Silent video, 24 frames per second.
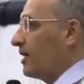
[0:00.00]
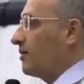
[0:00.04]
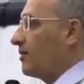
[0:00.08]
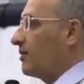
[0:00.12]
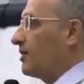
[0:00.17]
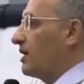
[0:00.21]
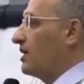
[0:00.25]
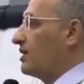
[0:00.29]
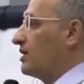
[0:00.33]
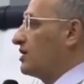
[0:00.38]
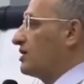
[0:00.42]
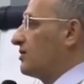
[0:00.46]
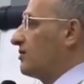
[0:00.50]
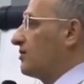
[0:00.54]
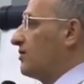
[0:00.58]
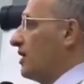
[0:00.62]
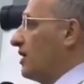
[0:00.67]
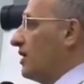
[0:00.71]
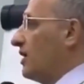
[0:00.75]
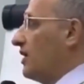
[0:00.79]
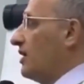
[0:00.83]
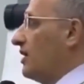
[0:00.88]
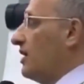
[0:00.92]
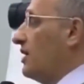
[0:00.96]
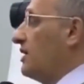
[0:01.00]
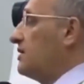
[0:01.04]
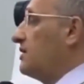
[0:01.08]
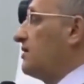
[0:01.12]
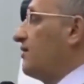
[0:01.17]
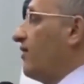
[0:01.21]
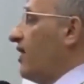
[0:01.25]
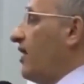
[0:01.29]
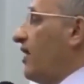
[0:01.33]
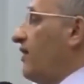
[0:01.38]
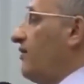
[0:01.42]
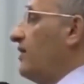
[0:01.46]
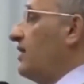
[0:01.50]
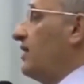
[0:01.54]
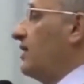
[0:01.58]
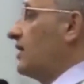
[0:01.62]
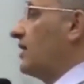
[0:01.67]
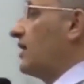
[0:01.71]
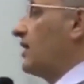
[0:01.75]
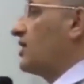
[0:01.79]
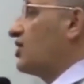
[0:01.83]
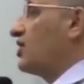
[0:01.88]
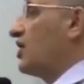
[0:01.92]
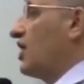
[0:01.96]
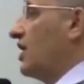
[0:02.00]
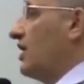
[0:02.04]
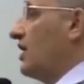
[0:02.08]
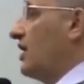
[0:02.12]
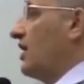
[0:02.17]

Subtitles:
There are 2 ways to wear them, a necklace